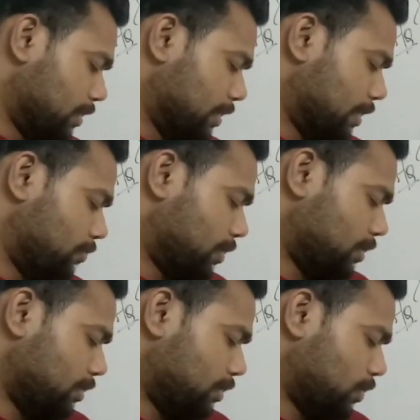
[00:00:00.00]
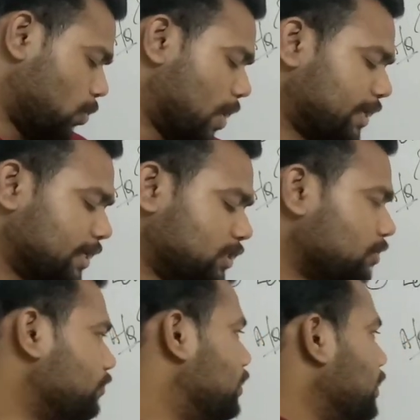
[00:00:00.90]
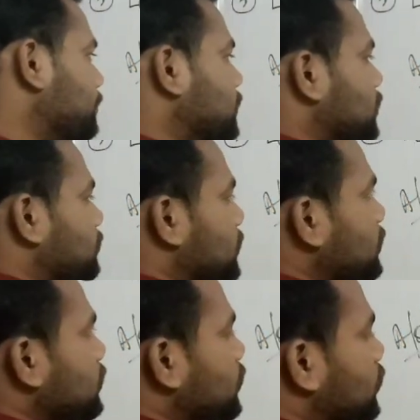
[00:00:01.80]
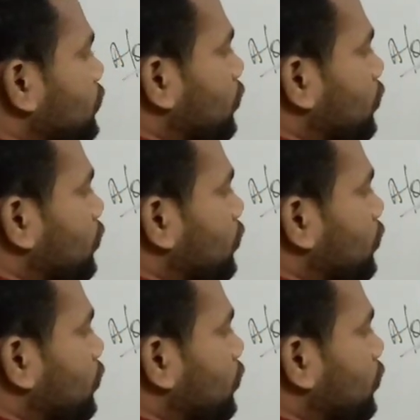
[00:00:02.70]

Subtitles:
Then what? 1 kg of grapes means